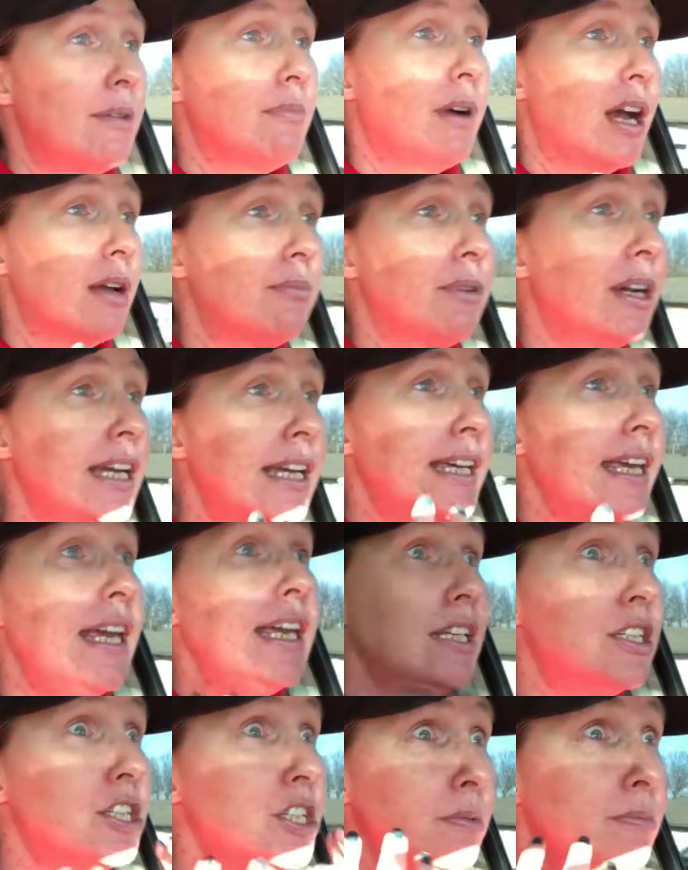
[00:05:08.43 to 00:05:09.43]
My brain
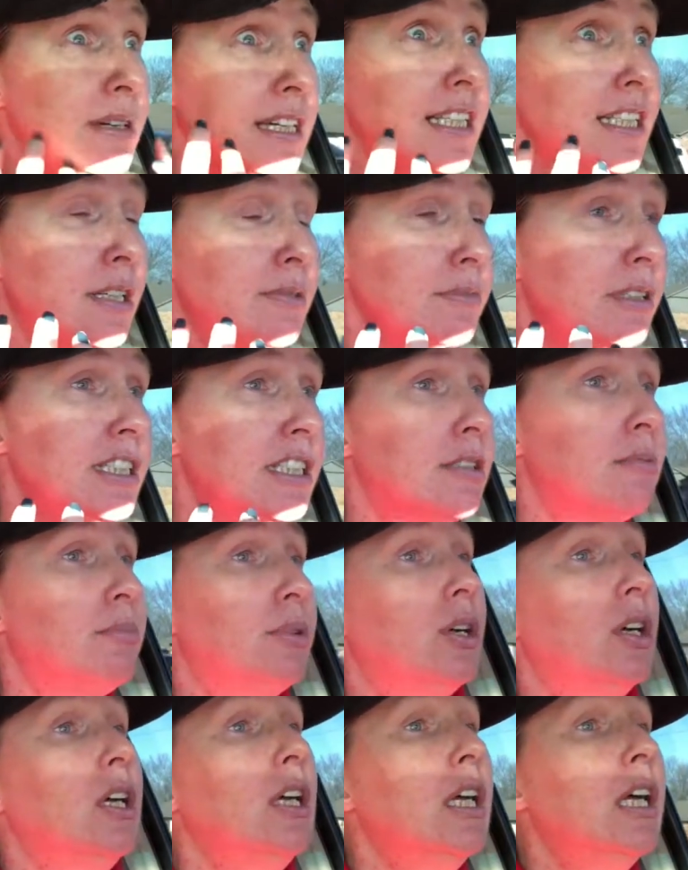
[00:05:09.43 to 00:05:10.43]
can't just make something
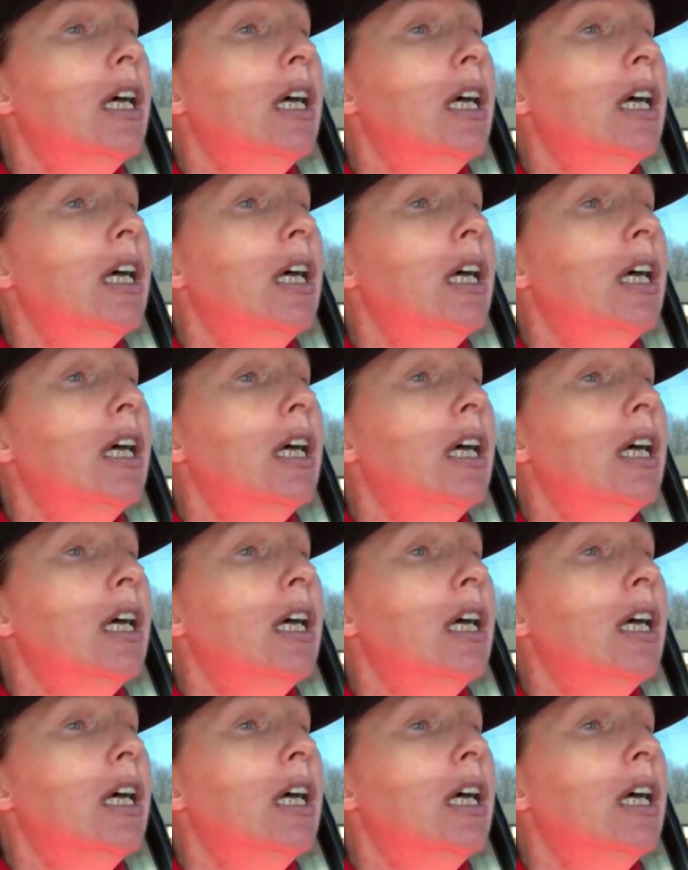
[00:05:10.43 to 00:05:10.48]
simple.